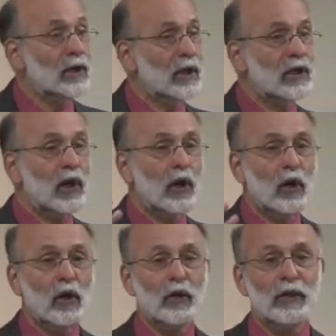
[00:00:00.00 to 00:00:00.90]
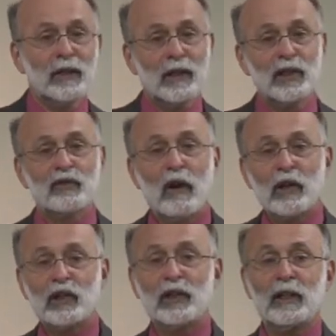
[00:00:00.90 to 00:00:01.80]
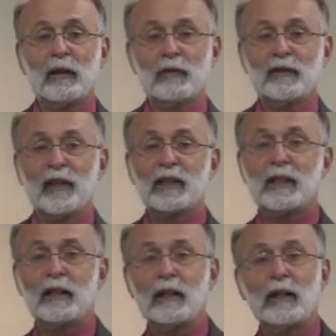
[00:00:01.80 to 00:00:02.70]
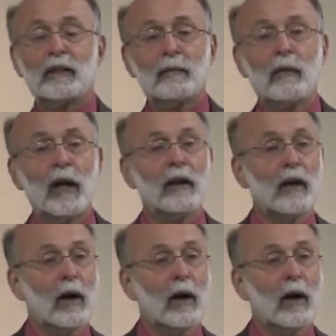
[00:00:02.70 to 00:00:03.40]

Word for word: to turn the destruction that was visited into my,